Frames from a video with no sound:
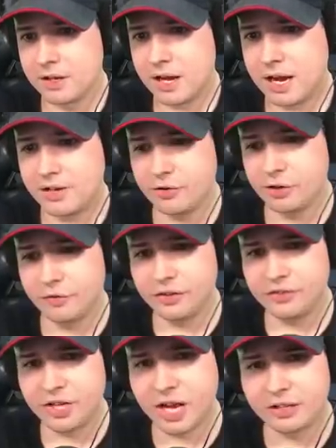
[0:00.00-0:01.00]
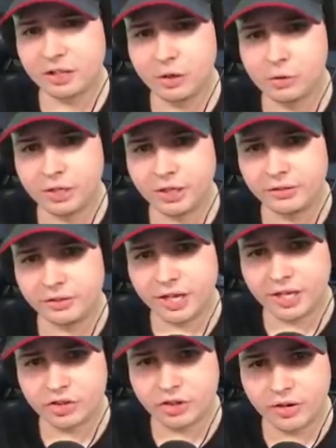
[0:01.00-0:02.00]
I don't know if he's got cloaking
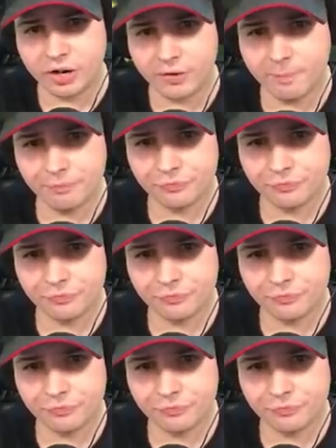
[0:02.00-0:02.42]
detection there.